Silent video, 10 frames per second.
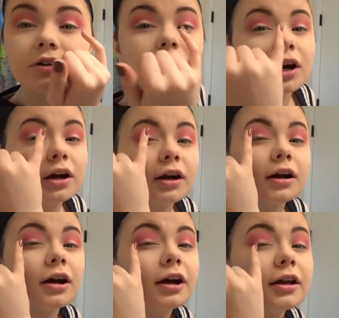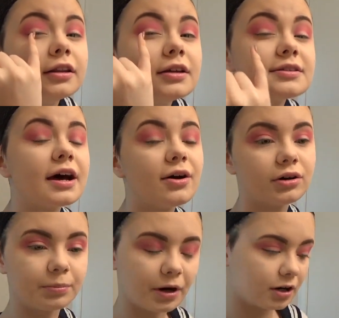darker in these
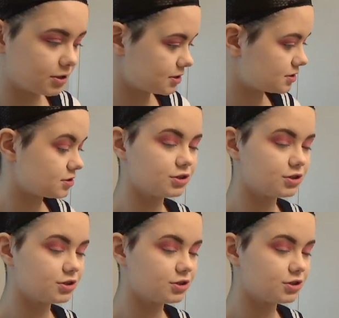outer parts,